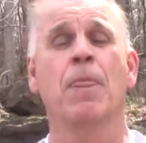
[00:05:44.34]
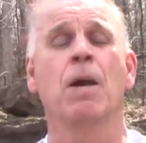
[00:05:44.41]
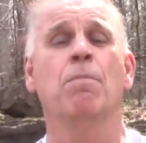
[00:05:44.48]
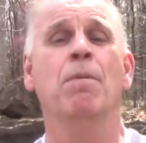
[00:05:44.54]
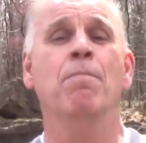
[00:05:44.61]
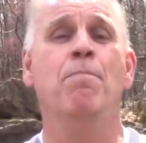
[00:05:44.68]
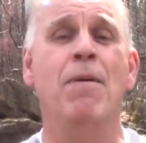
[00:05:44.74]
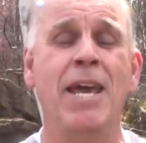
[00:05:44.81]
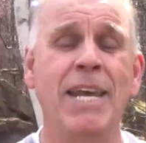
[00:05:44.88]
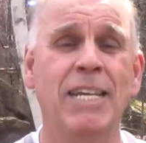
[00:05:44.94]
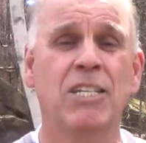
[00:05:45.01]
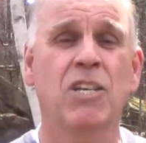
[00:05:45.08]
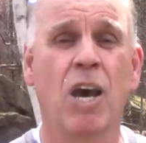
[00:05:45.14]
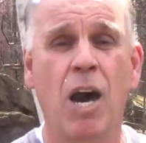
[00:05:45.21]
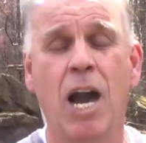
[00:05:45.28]
But make
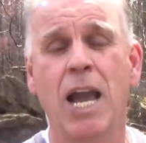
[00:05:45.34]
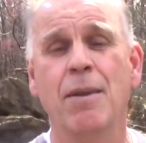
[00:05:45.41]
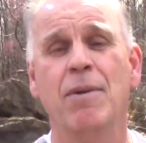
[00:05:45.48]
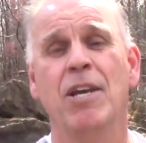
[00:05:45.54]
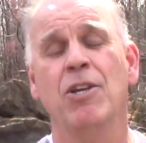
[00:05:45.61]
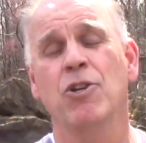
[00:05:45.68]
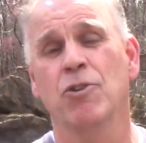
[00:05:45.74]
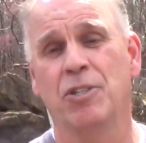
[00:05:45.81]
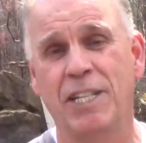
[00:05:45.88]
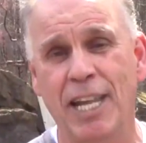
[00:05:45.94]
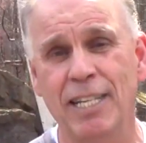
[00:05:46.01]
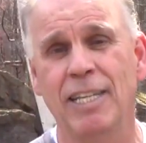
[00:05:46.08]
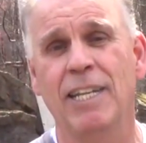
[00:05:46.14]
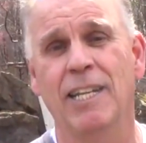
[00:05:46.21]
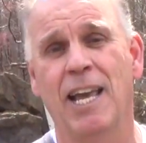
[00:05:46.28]
time in your
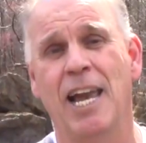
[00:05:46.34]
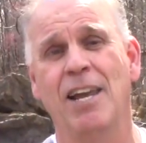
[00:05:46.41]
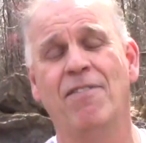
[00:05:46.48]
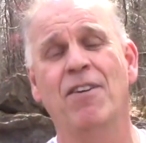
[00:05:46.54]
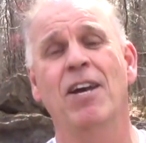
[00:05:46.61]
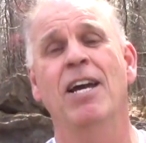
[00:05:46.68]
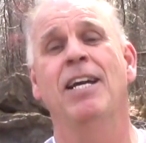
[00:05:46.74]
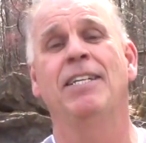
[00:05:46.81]
daily life